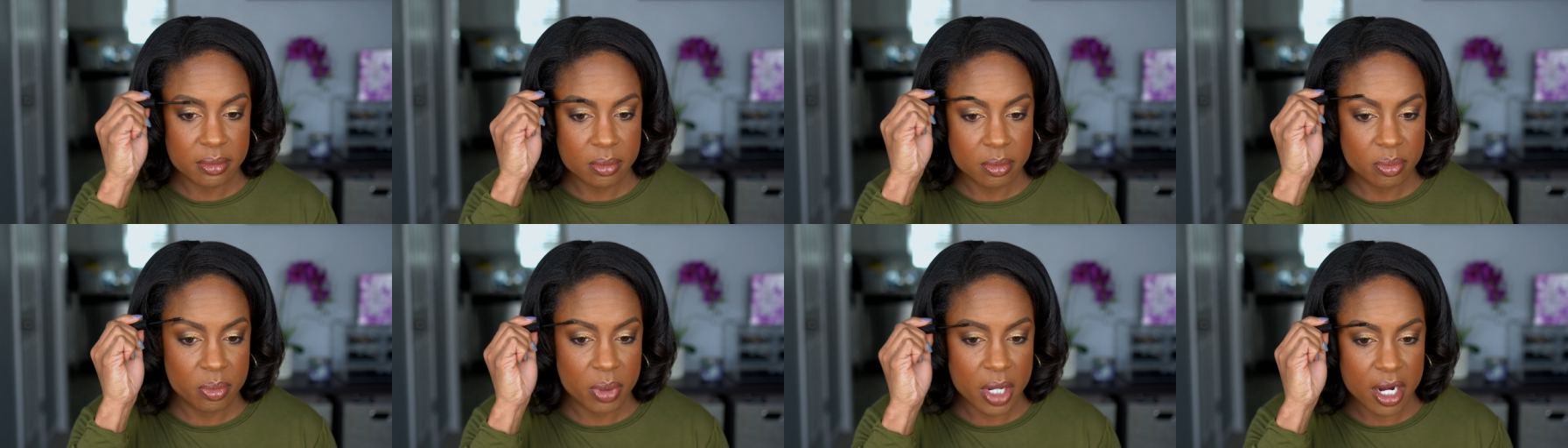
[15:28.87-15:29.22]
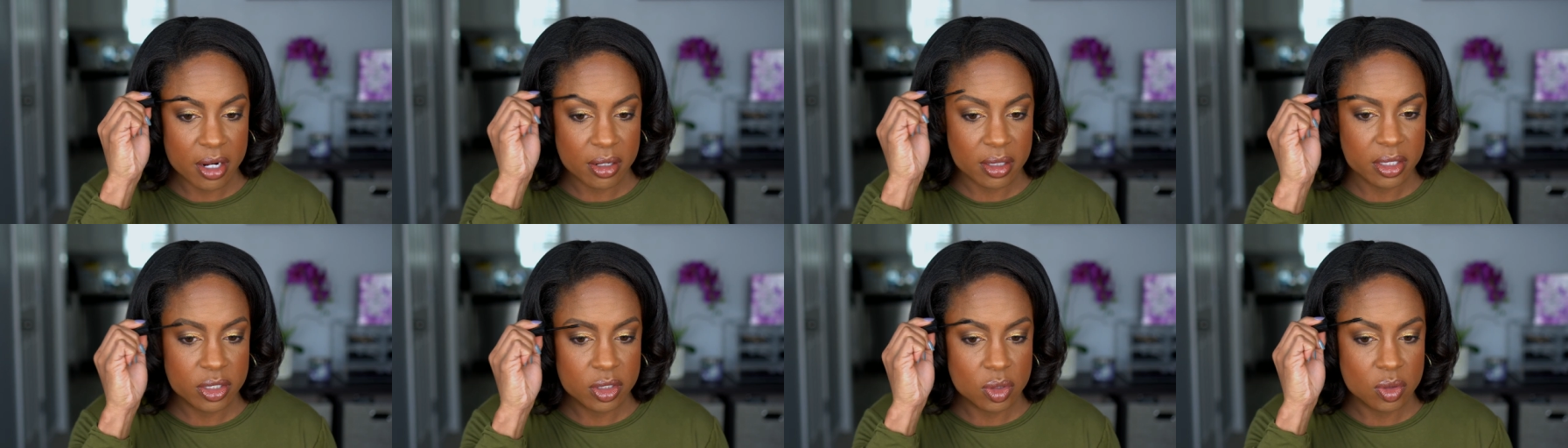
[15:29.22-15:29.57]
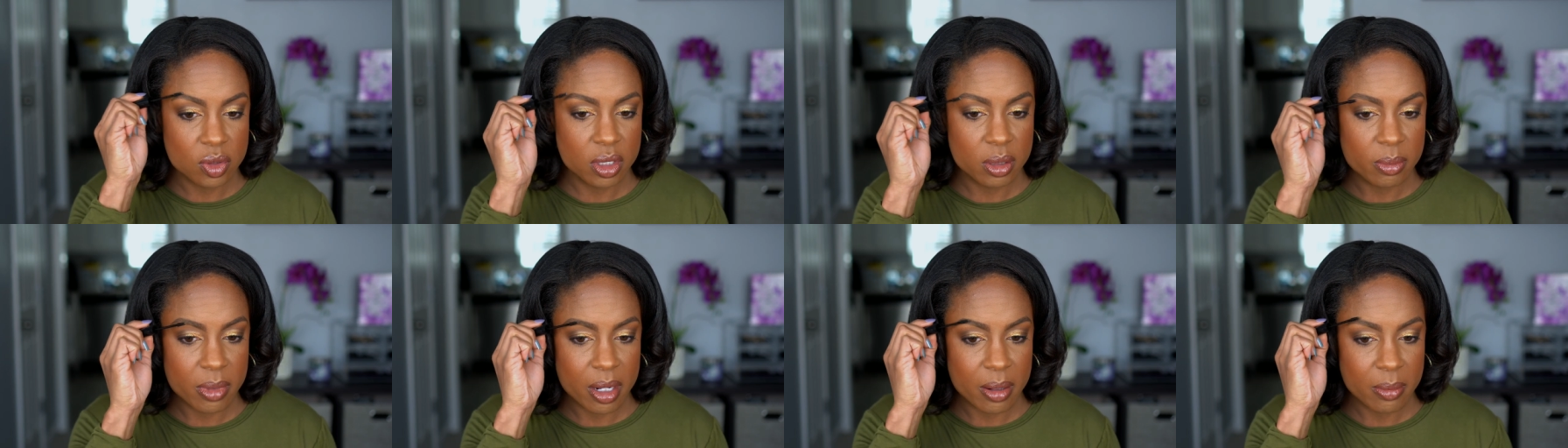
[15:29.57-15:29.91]
barely
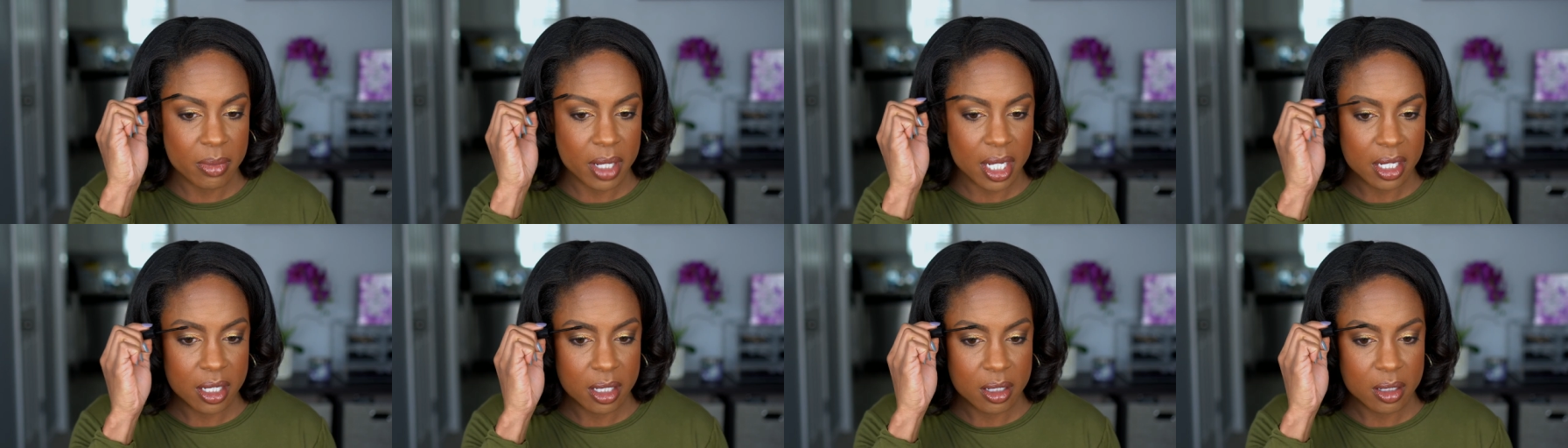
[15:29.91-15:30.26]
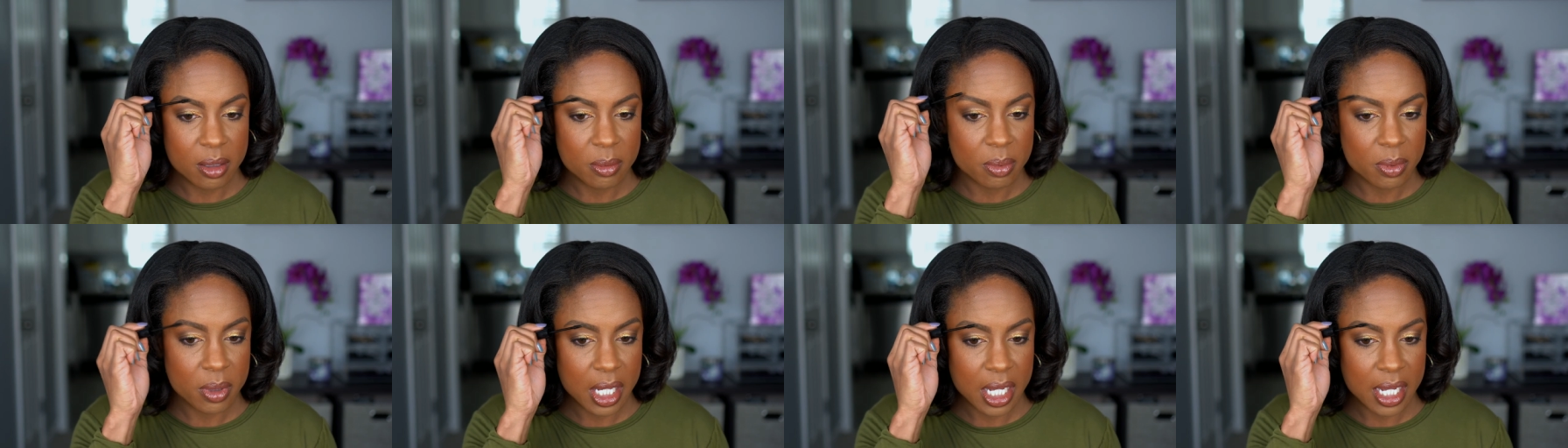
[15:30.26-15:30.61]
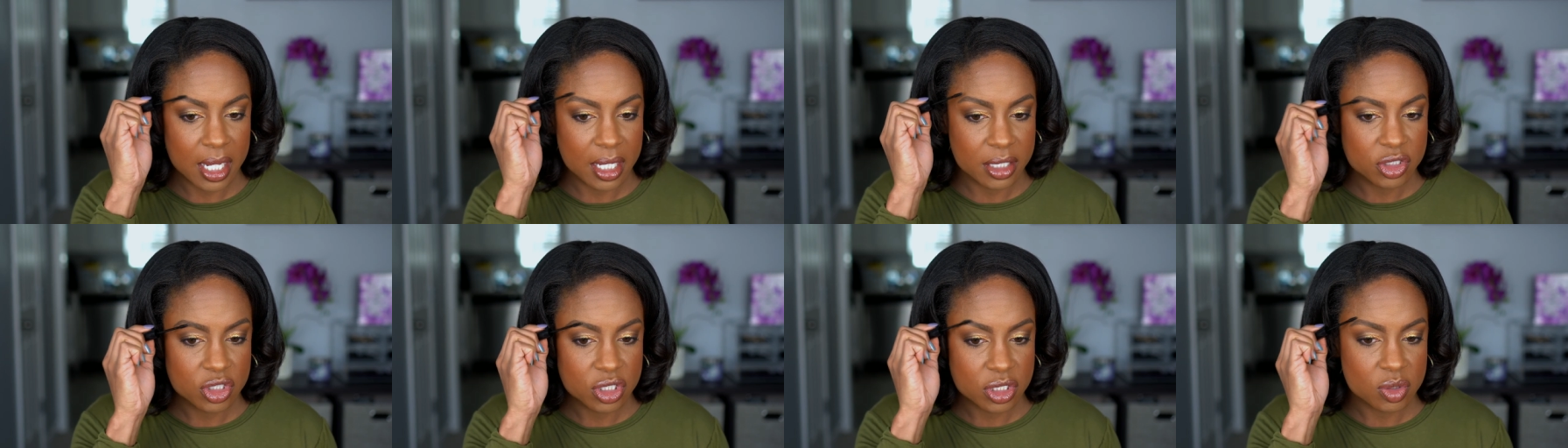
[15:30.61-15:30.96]
doing my makeup
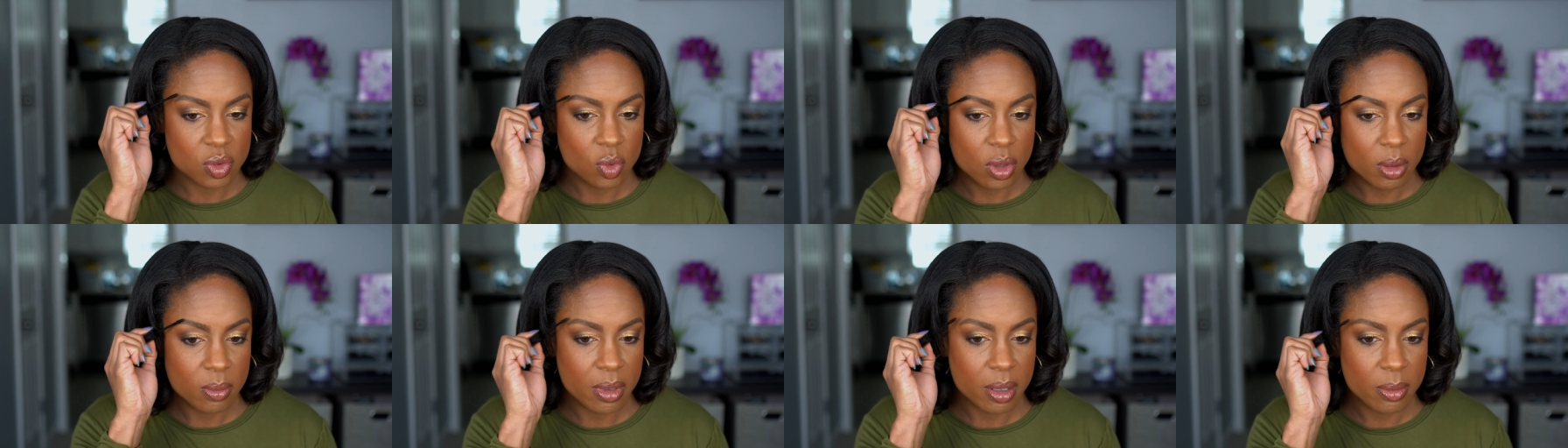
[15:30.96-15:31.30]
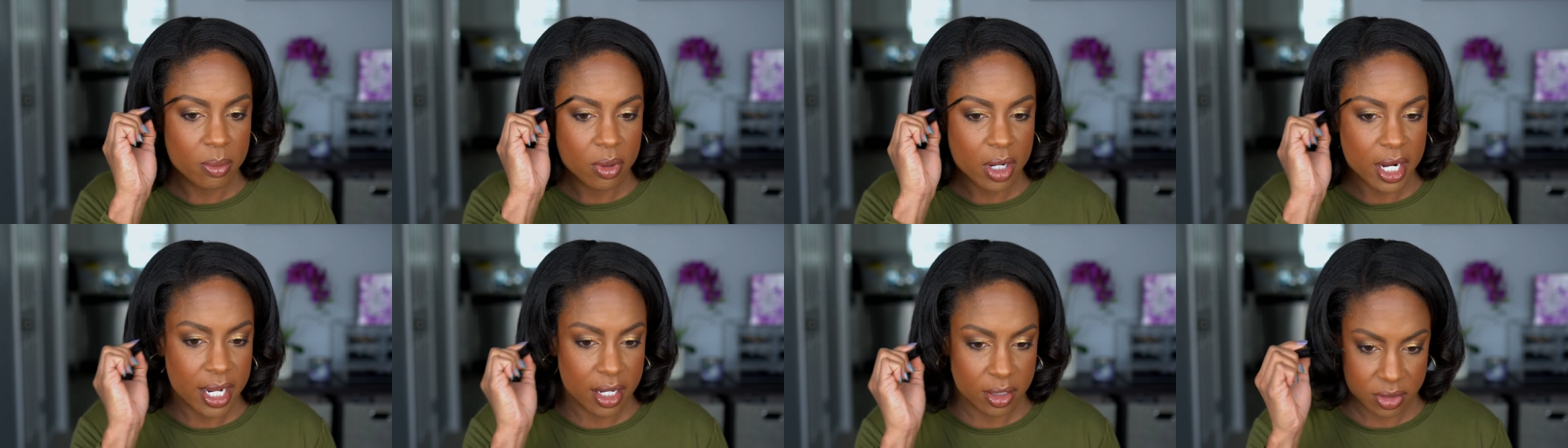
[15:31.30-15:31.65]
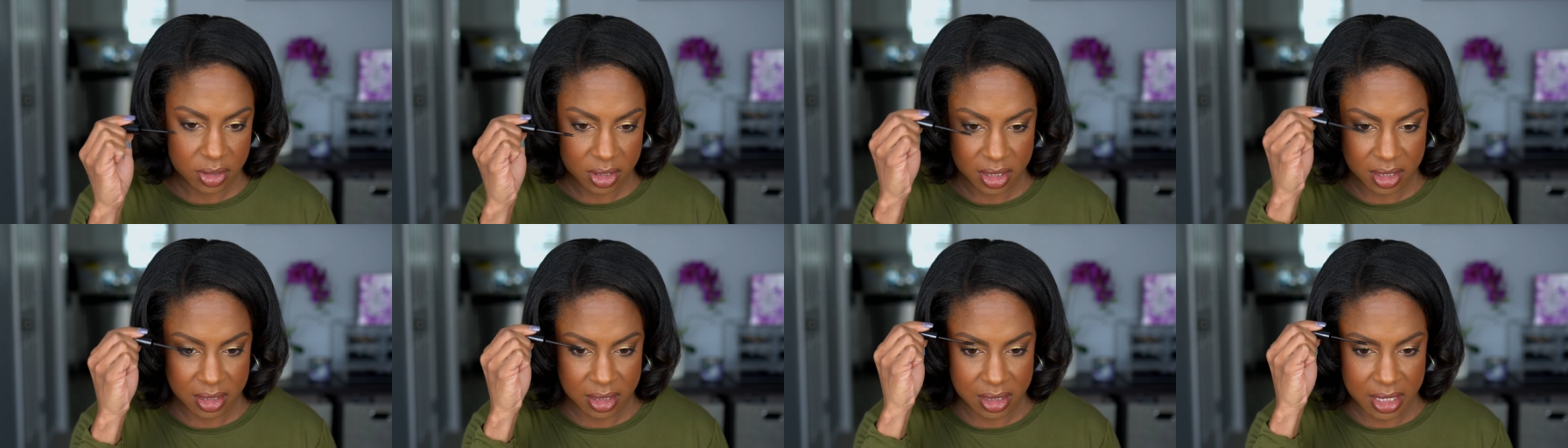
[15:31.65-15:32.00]
and just want my
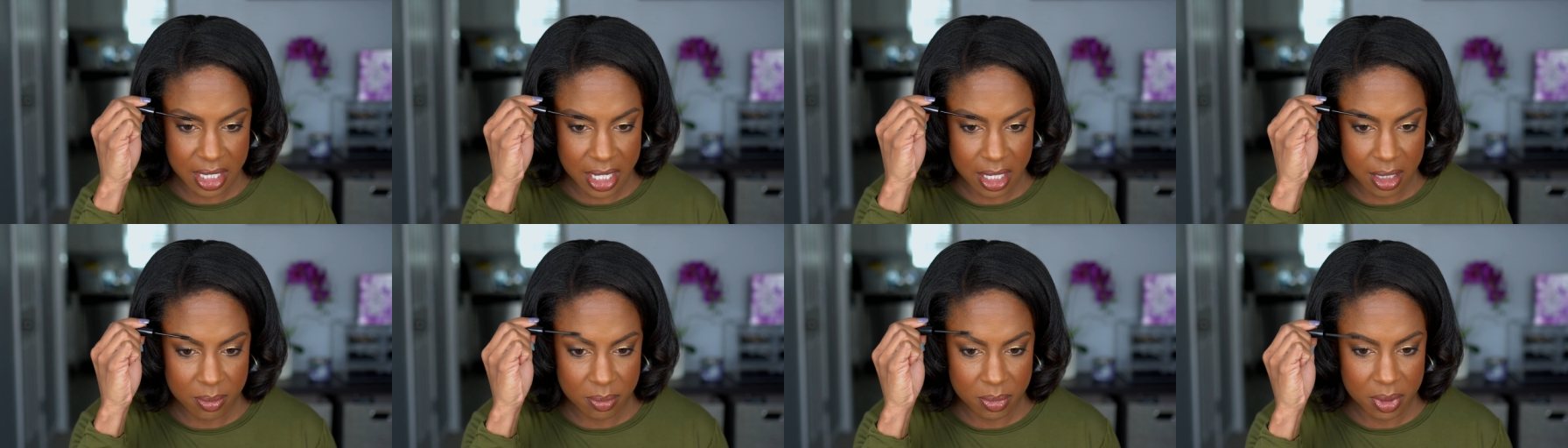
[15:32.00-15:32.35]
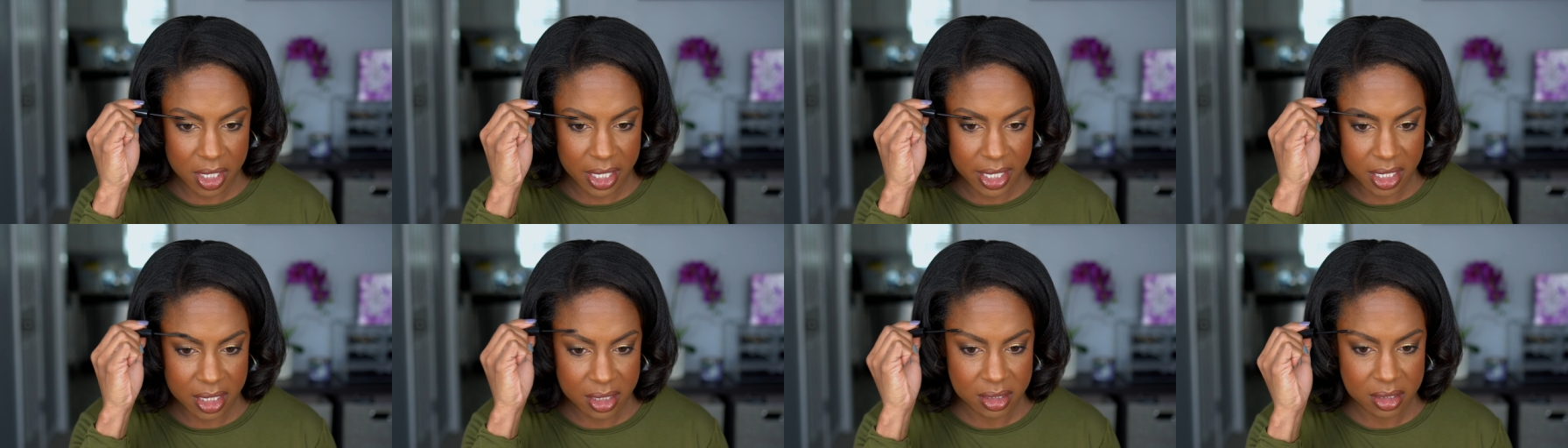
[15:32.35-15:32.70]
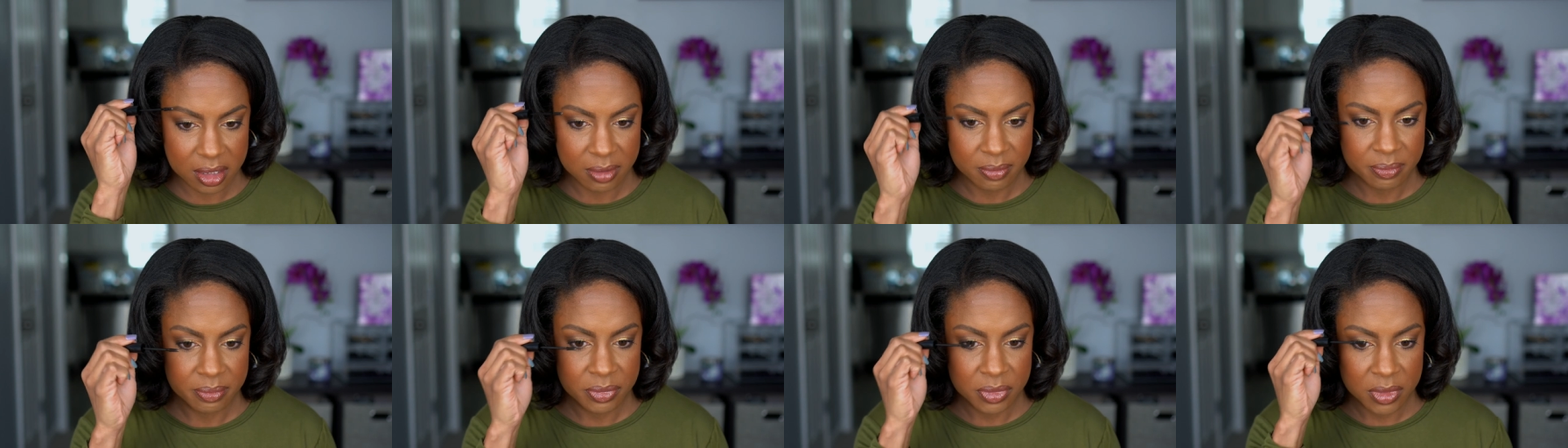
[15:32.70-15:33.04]
brows to stay in place